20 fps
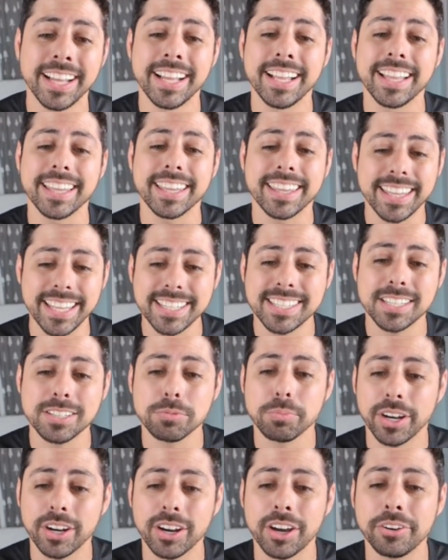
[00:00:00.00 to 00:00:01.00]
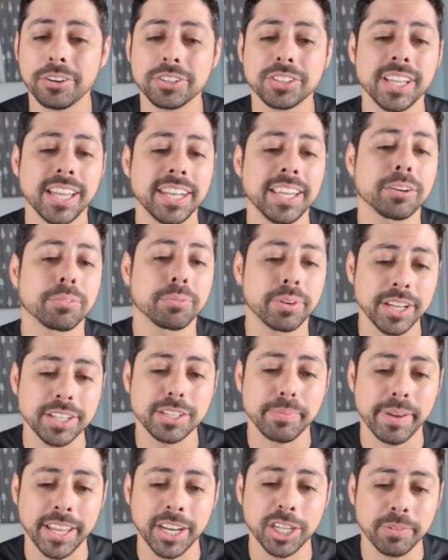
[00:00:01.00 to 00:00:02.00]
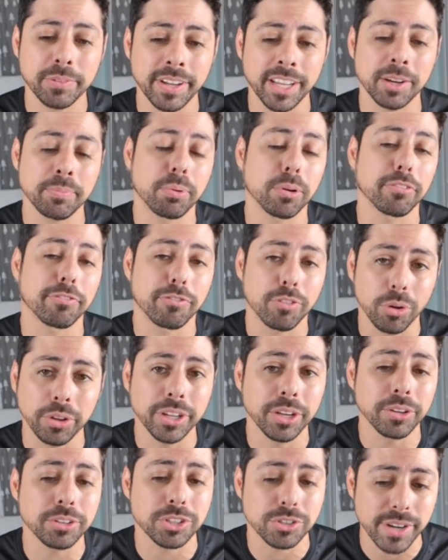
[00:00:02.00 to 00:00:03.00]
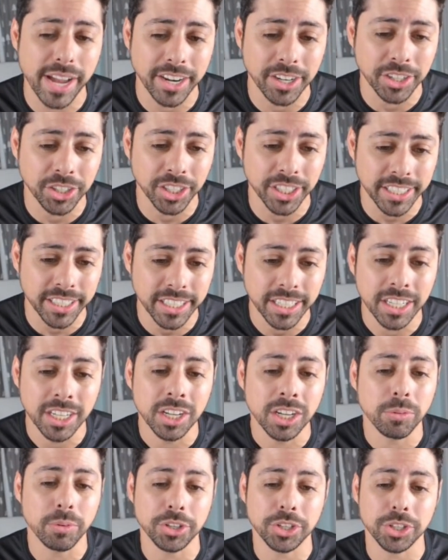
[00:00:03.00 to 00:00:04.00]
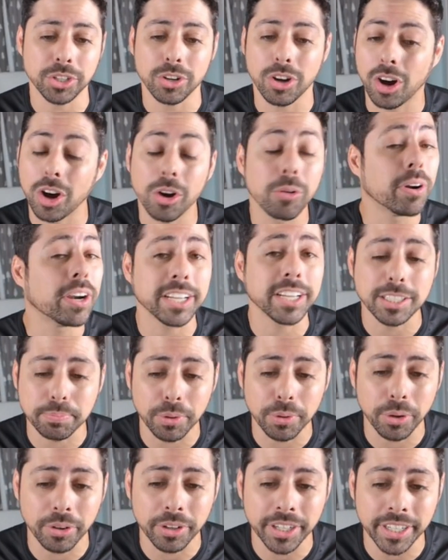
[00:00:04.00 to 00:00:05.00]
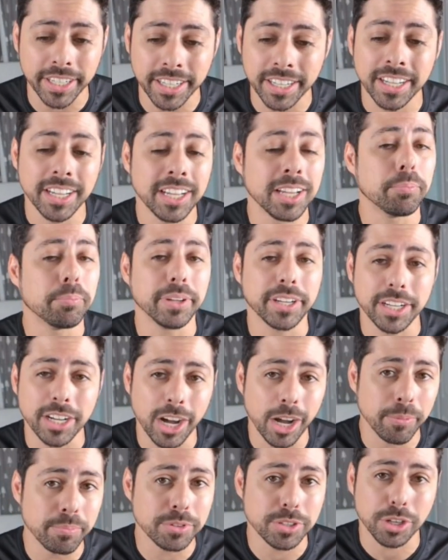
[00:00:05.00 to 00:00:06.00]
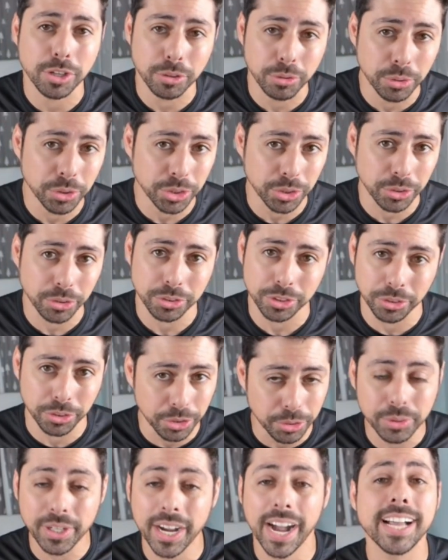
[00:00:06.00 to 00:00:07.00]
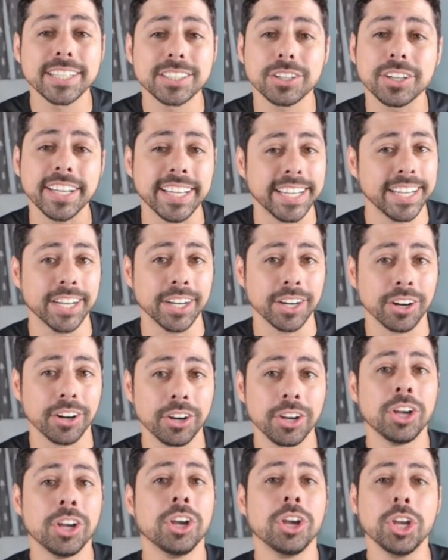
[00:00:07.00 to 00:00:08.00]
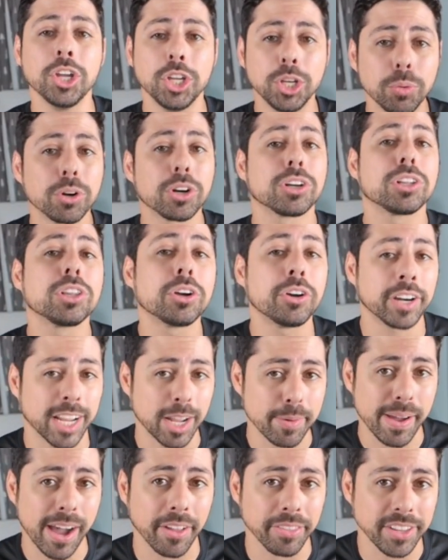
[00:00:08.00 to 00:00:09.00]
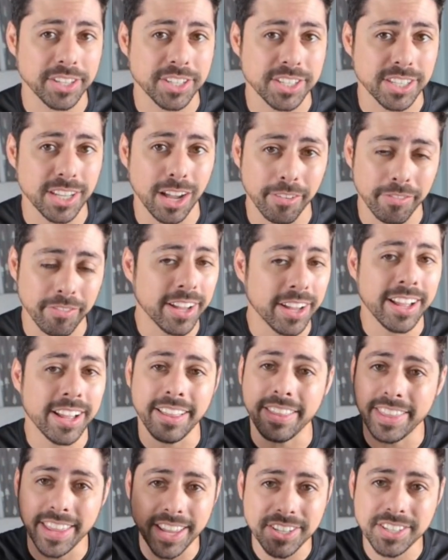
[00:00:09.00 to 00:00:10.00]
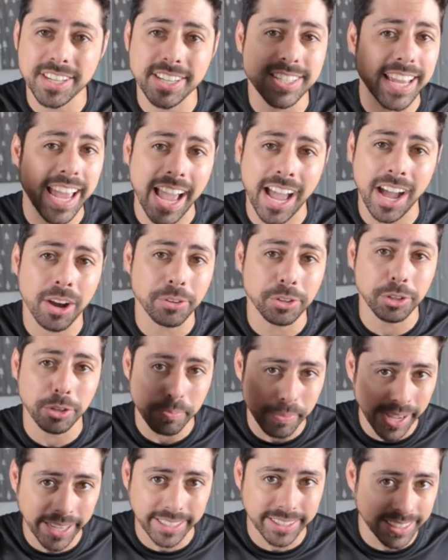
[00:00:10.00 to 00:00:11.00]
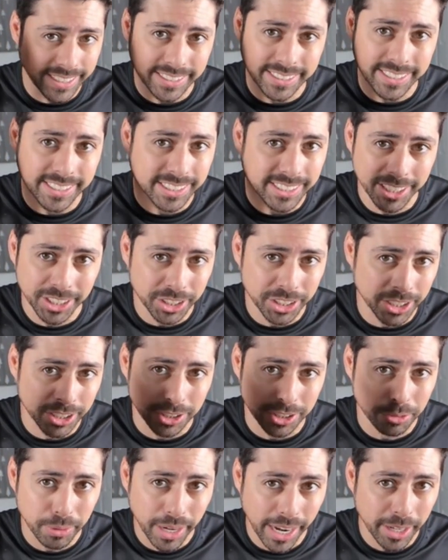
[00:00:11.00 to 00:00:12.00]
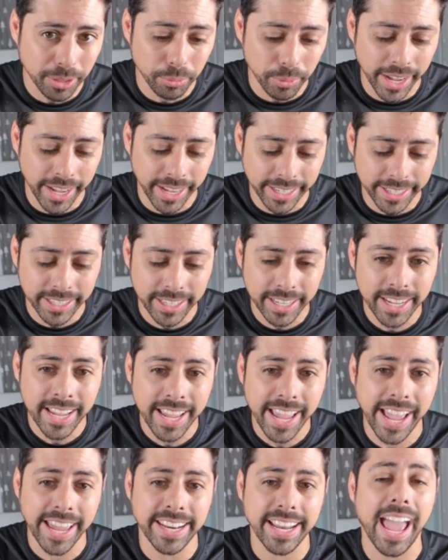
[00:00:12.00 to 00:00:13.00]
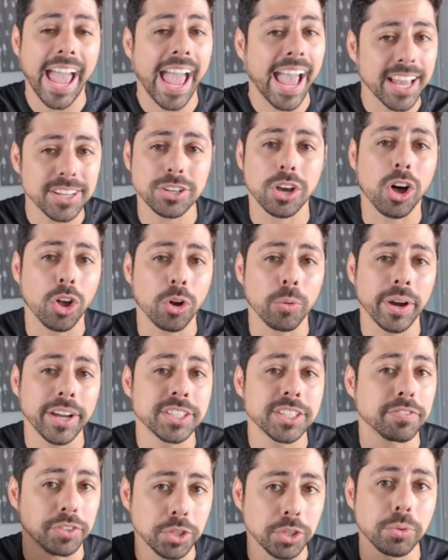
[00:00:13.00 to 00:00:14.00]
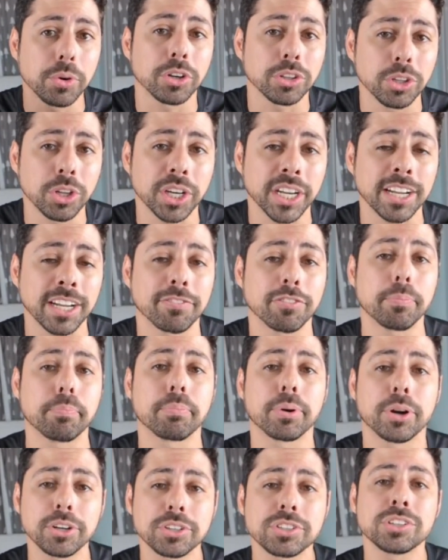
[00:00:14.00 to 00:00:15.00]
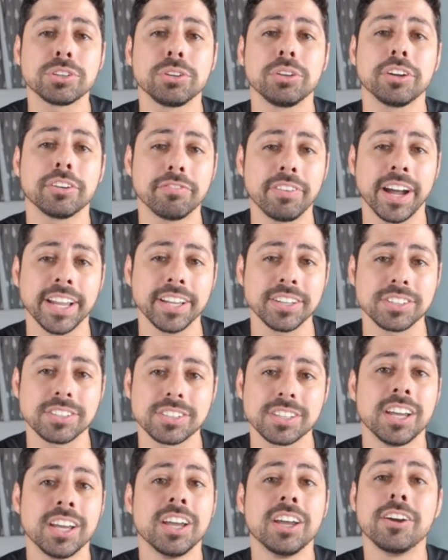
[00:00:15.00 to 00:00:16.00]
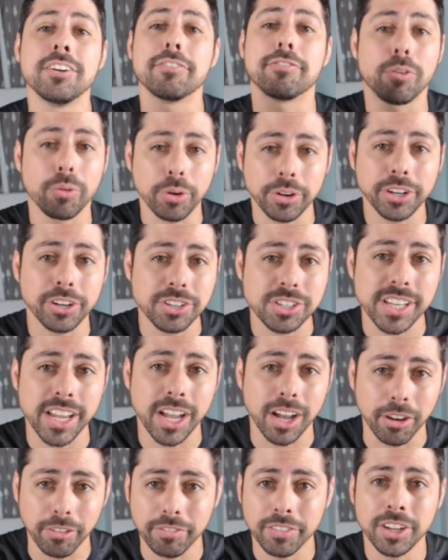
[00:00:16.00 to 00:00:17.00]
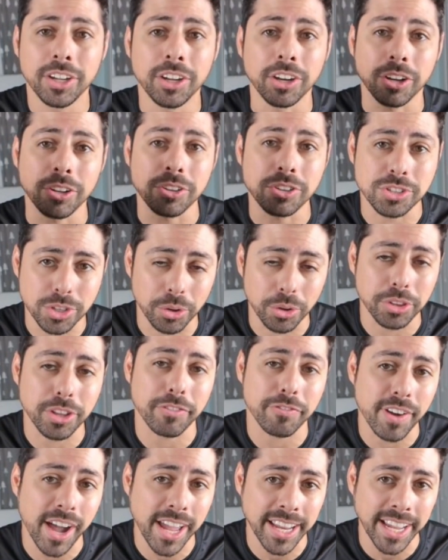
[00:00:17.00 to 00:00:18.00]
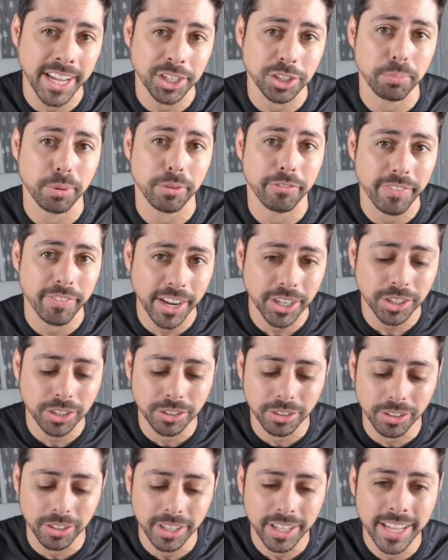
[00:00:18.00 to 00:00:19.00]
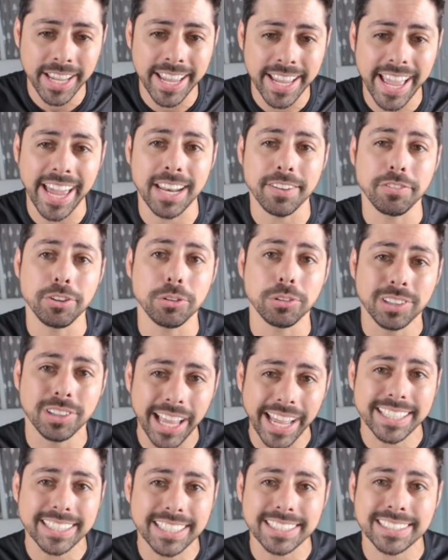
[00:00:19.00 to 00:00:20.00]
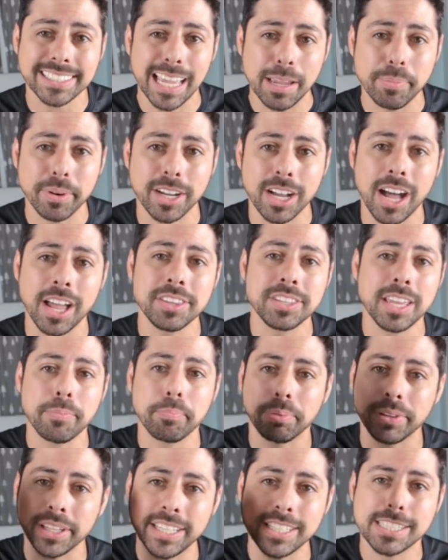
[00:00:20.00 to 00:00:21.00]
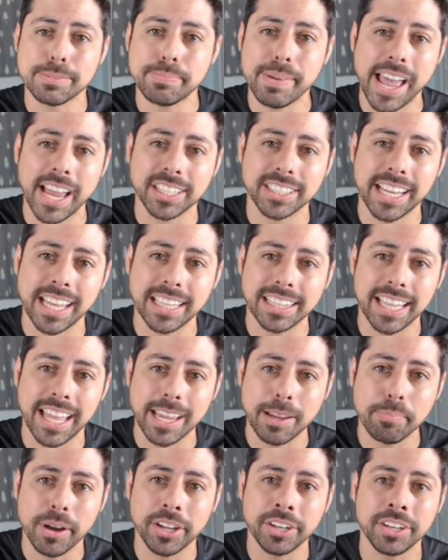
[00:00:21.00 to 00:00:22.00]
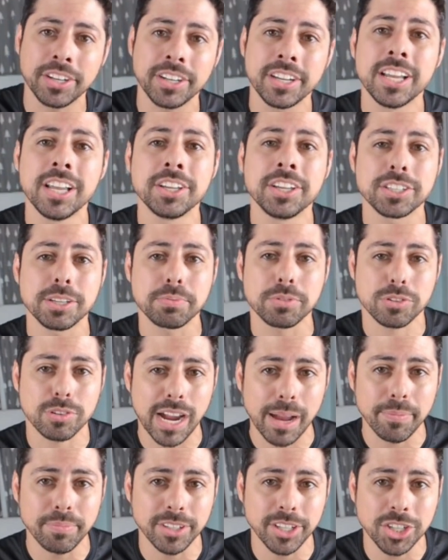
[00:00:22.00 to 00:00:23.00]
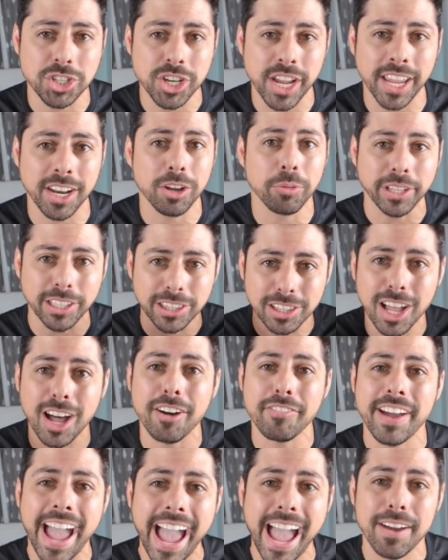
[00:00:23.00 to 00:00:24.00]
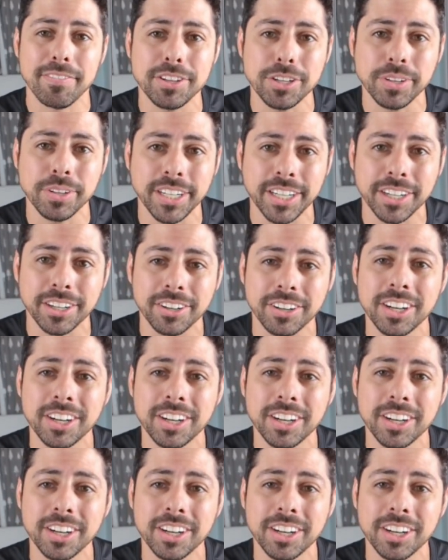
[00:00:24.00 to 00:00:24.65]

This is where understanding risk management and portfolio strategy, which you're already exploring, becomes crucial. So you guys are here. You are learning about this stuff. This is how you make these decisions the right way. And as always, if you are looking for personal advice for yourself, consult a financial professional. And if you like this type of content, please smash that like button. Subscribe to the channel. We love having you here.